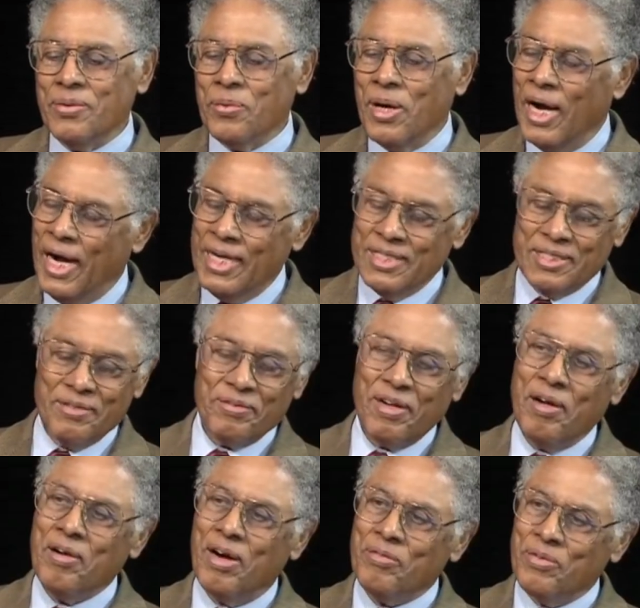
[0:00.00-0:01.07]
rise of
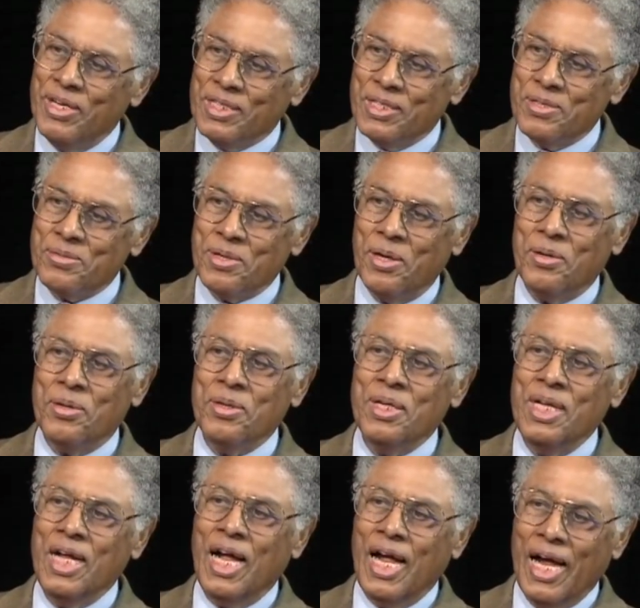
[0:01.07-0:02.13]
rent control
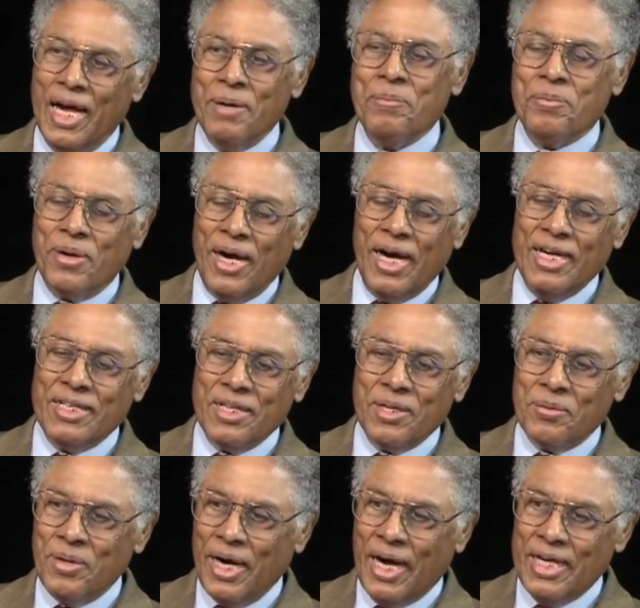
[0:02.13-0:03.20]
and prior to the
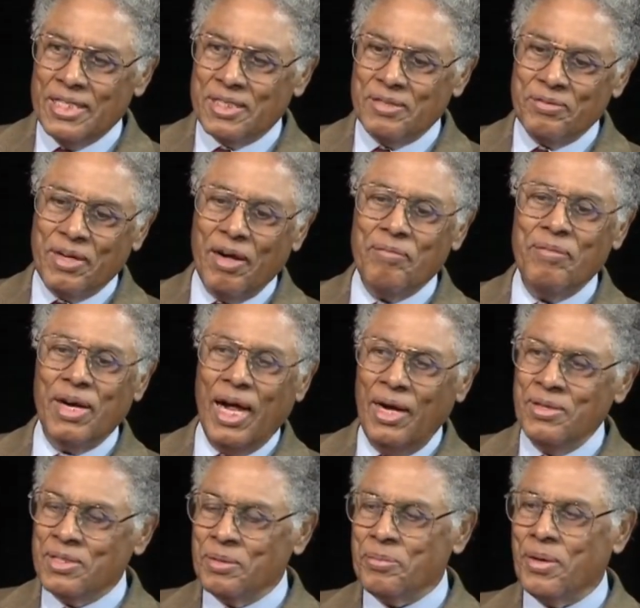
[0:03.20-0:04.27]
rise of government
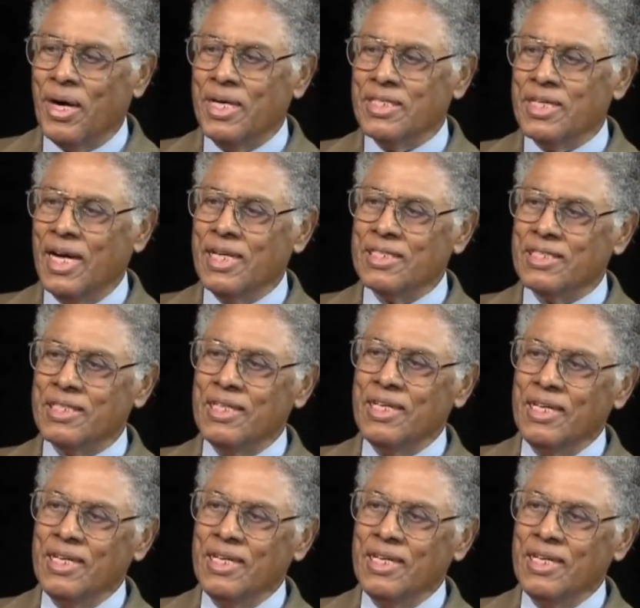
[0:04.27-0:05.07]
housing projects.